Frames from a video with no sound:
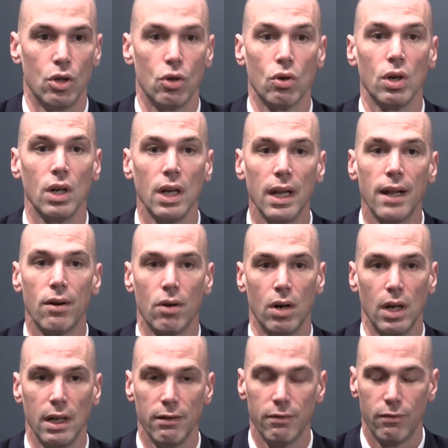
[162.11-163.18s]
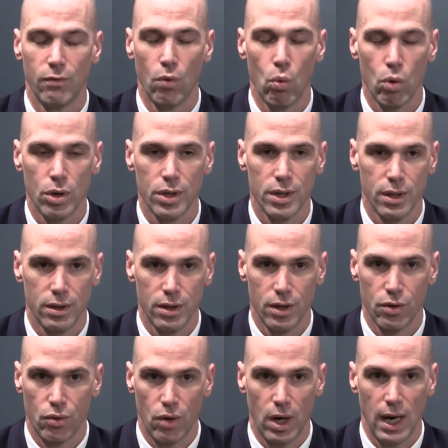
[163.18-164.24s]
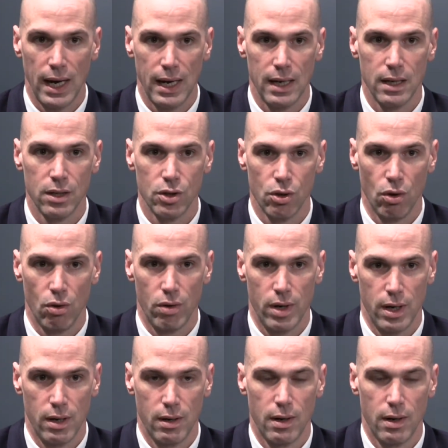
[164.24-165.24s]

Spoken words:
you're literally forced to try it in children.